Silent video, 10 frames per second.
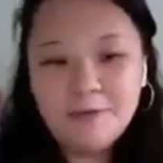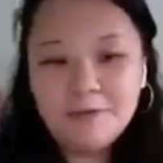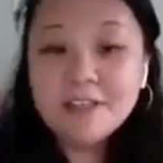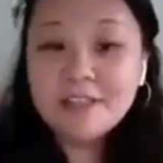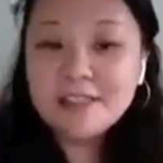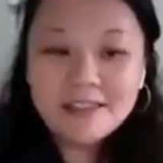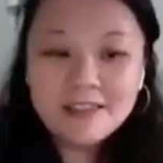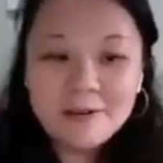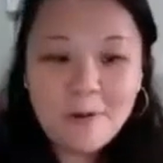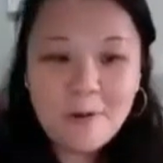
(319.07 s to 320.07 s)
So their
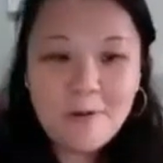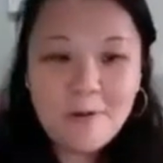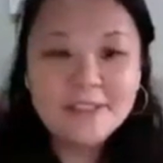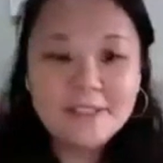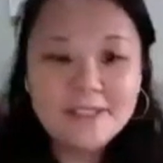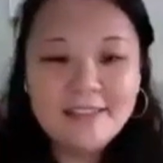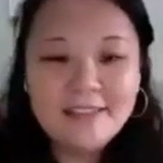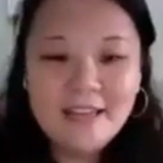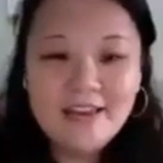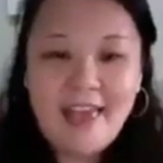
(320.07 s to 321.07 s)
first little
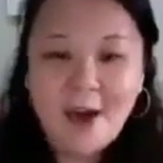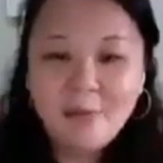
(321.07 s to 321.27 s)
course